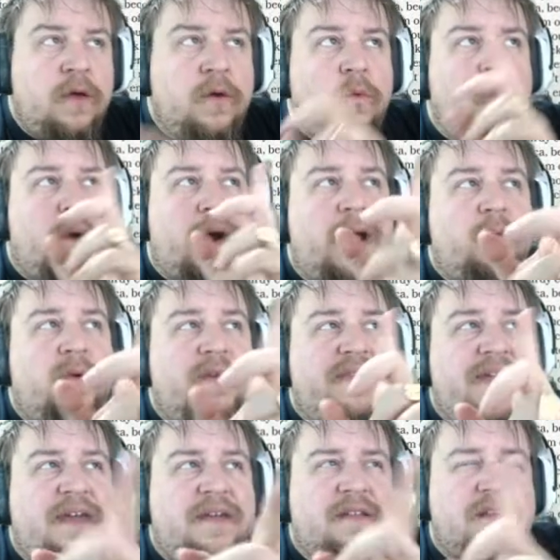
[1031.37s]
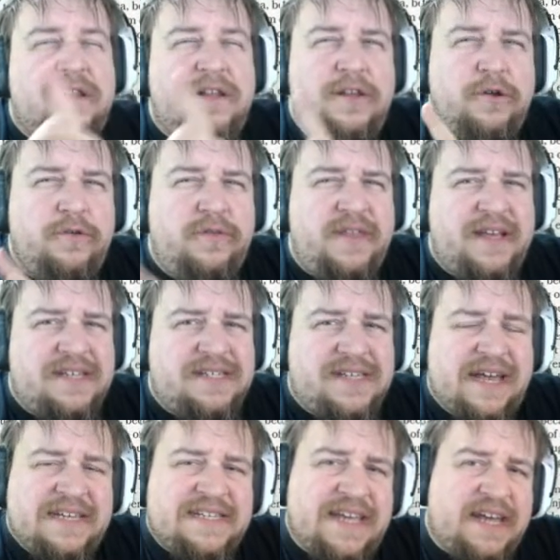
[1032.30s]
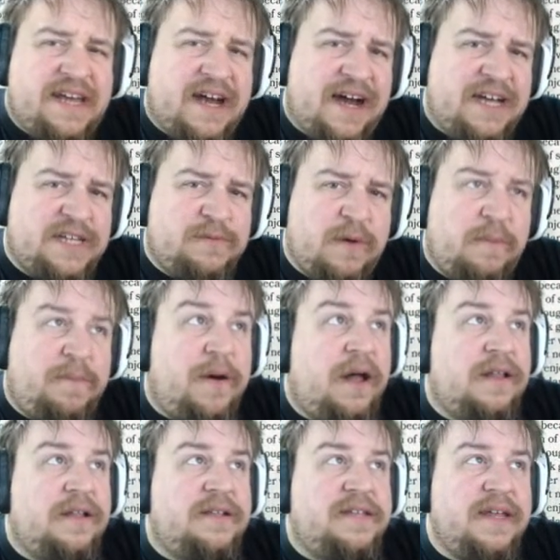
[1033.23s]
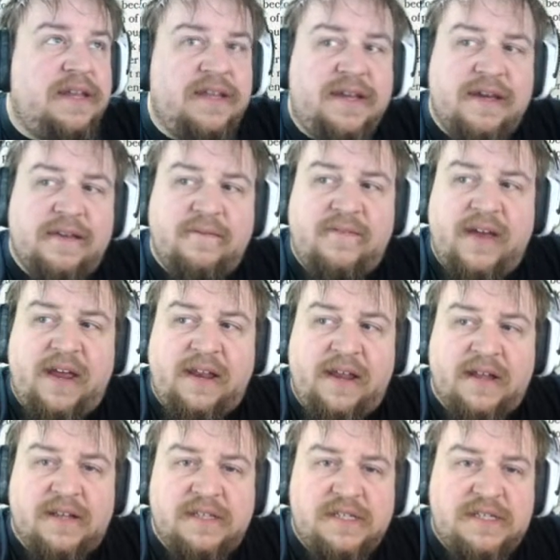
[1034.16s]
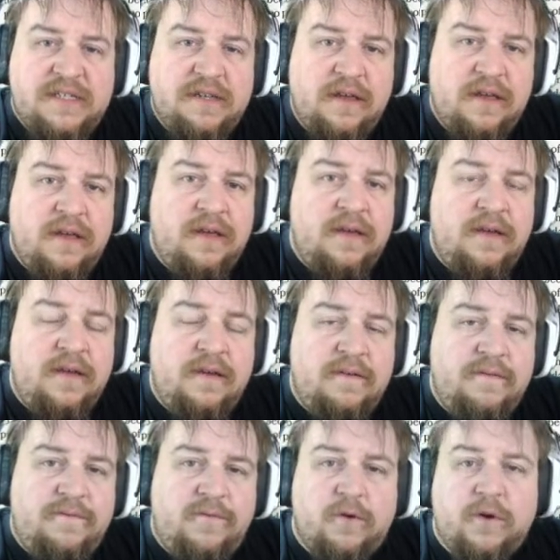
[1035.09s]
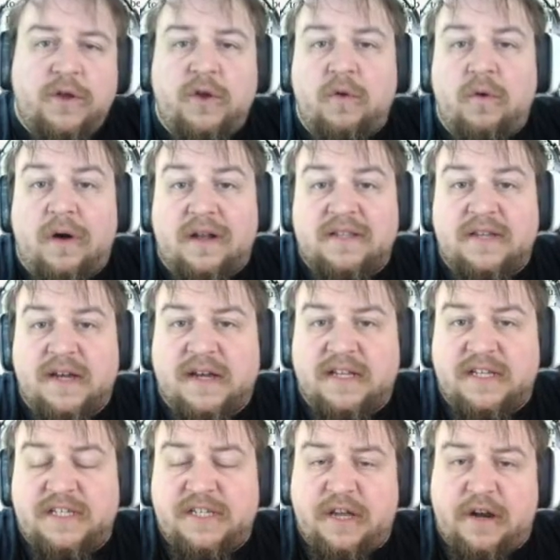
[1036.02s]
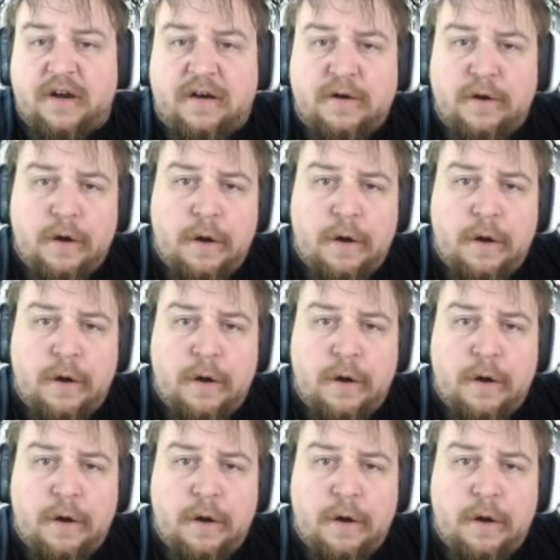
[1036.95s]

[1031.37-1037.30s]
Why would they include this as a cosmopolitan convenience for you all to consider?